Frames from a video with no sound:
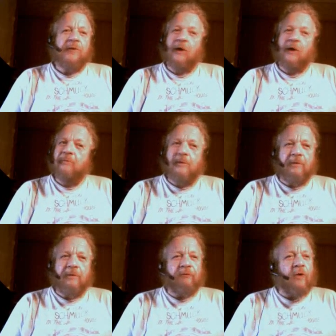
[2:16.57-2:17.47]
Now, it may
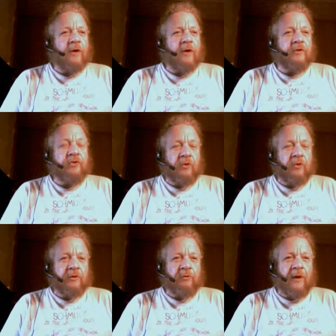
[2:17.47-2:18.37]
be fraud
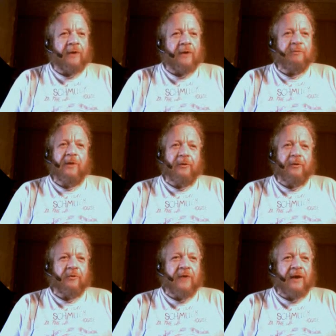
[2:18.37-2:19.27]
insurance wise, but
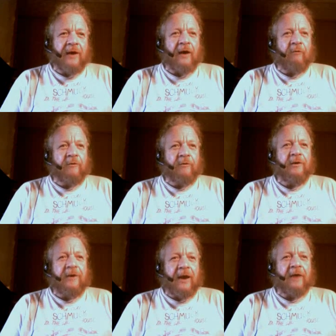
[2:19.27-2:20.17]
other than that, I
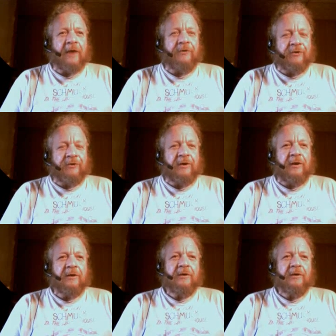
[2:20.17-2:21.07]
really can't
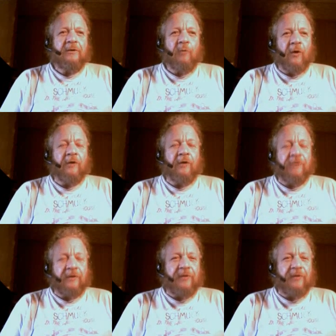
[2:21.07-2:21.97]
see where
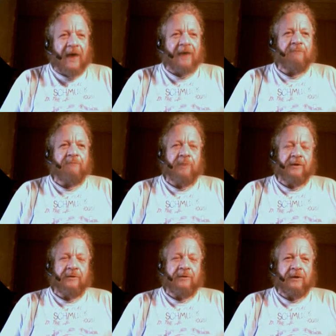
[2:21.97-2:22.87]
it's that
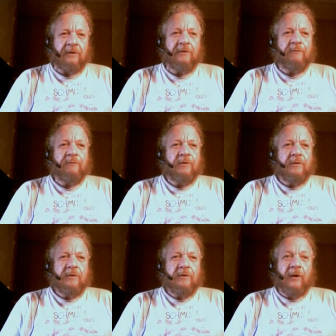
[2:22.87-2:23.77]
big a deal
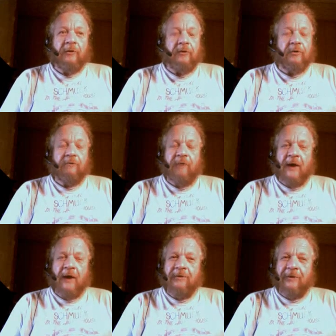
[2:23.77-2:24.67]
other than the
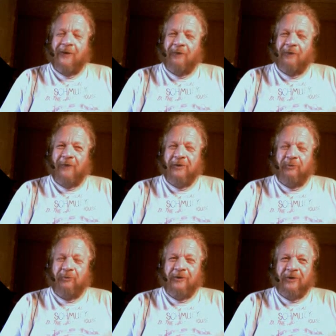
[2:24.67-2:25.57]
fact that our vice
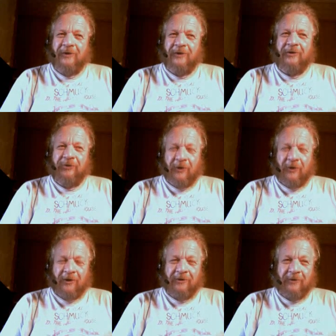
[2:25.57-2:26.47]
president is
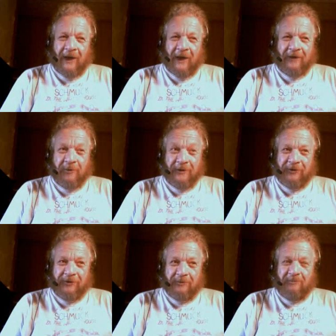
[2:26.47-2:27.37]
starting to lie to
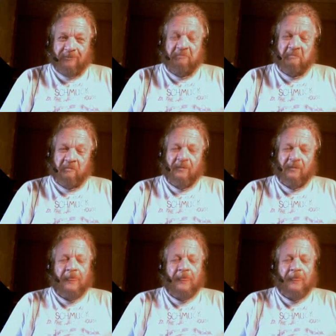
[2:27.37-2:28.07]
us? Hmm.